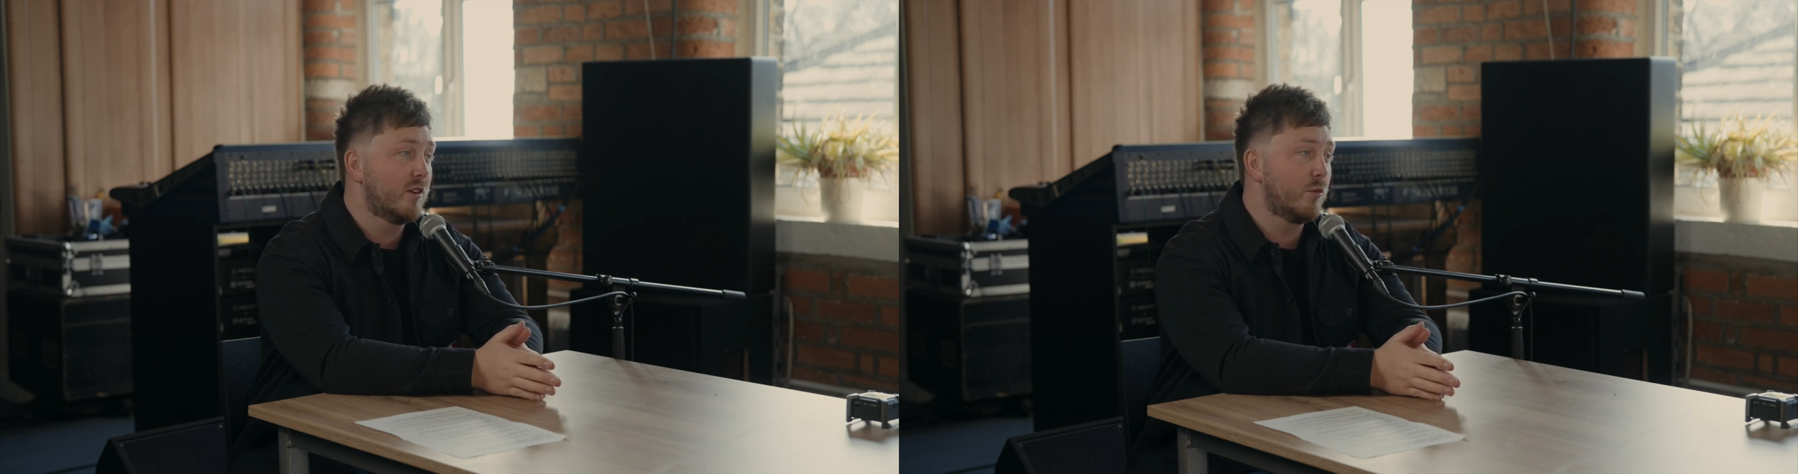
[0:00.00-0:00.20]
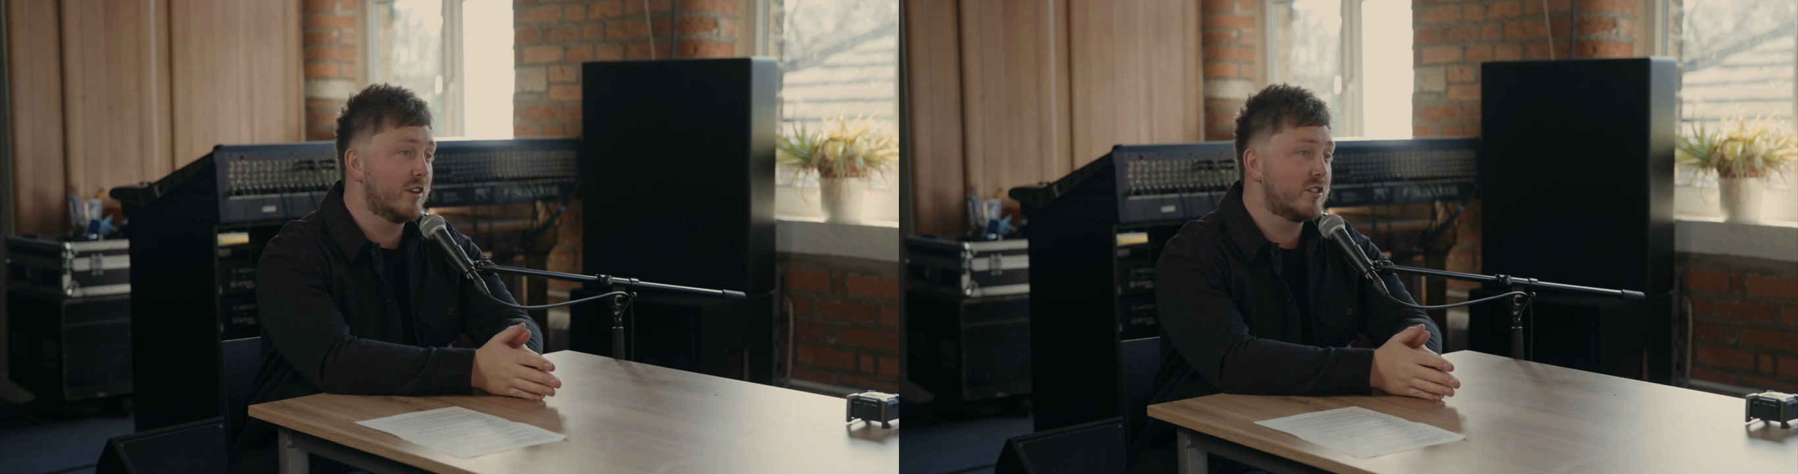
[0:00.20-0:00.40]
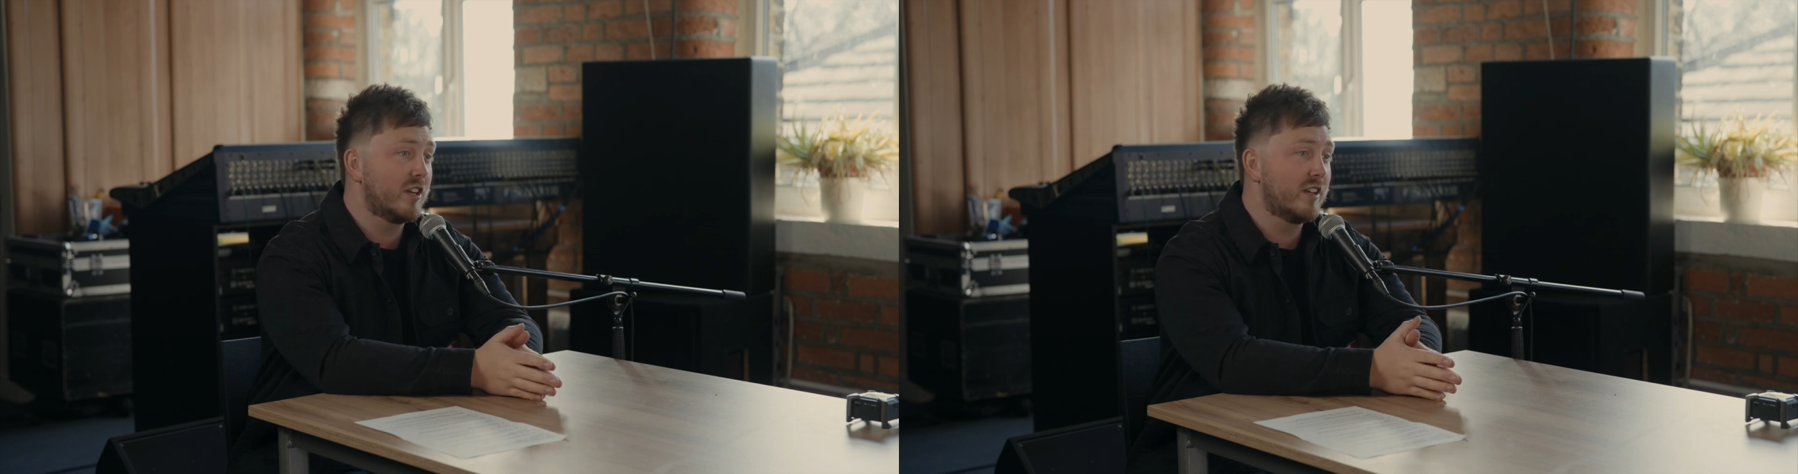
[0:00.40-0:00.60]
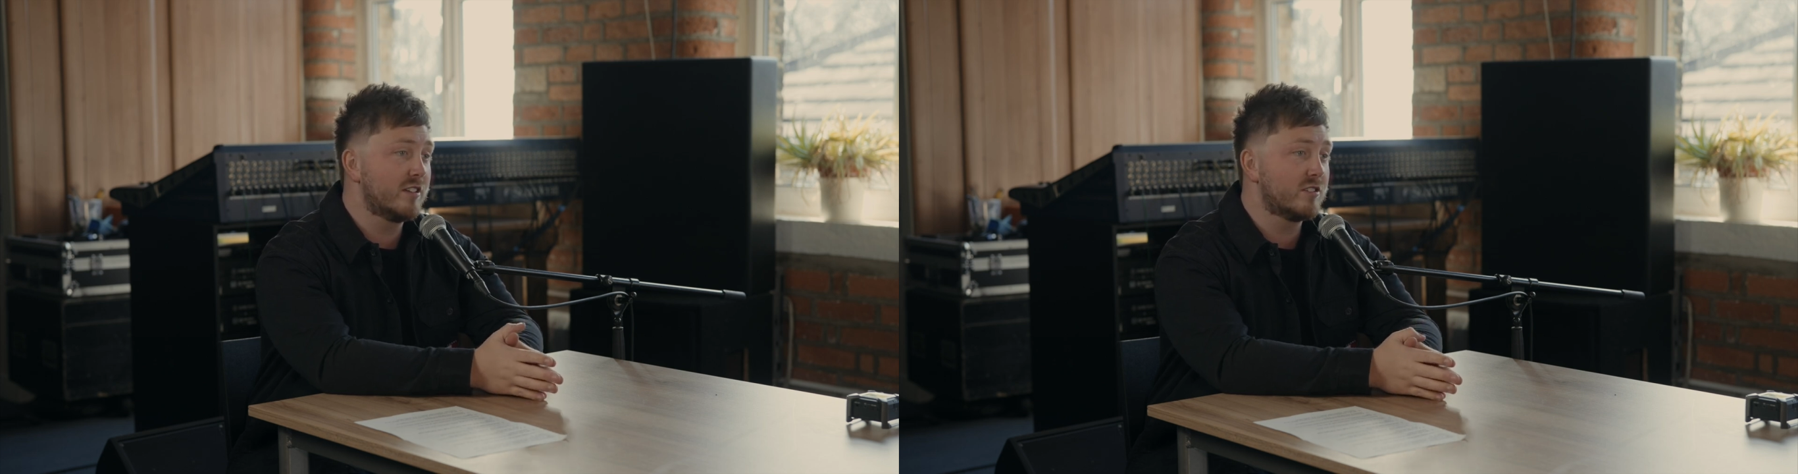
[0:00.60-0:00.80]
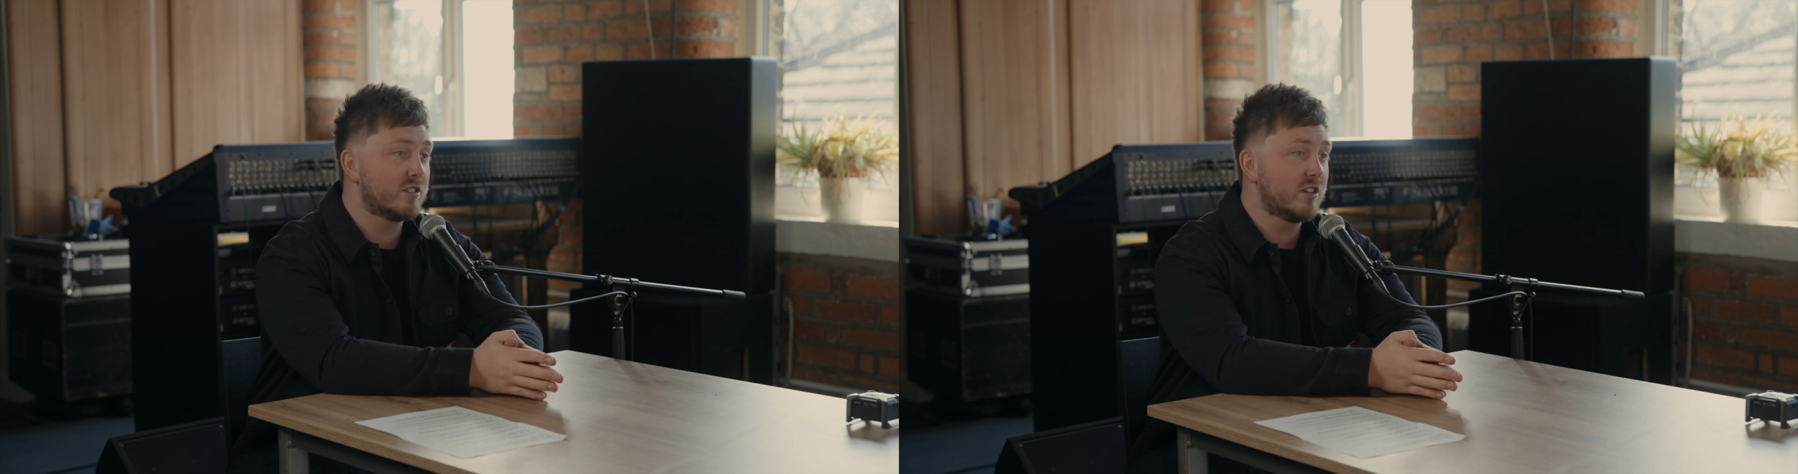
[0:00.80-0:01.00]
which
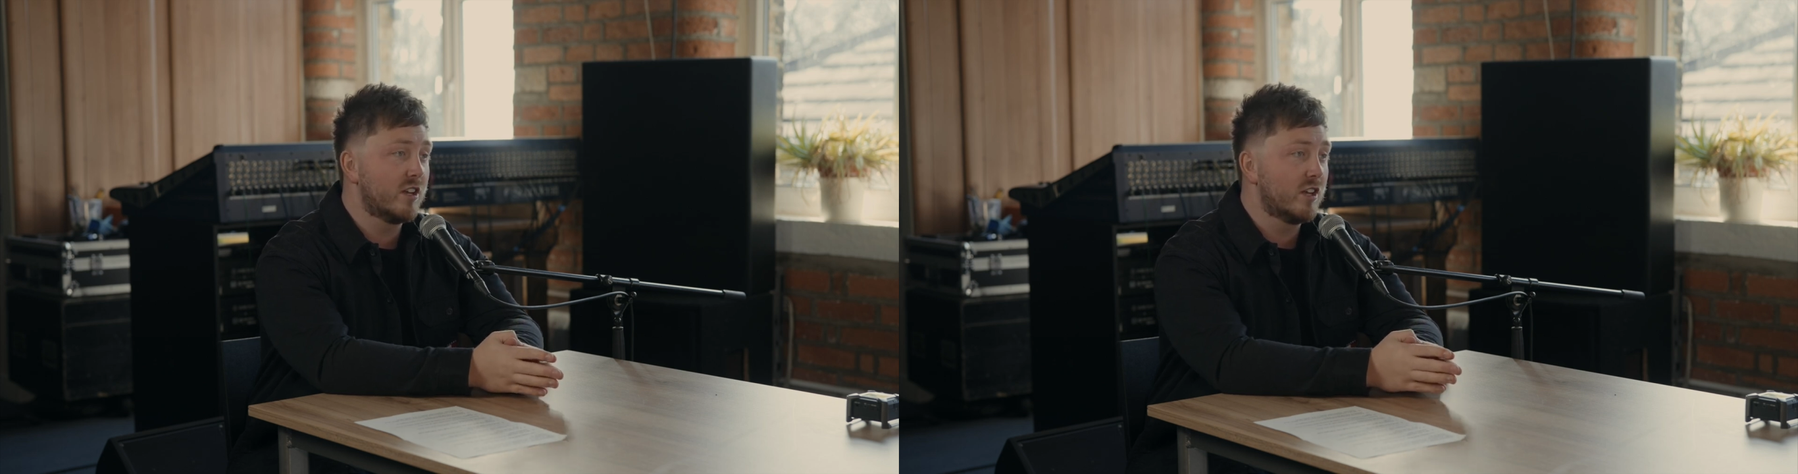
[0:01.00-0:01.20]
is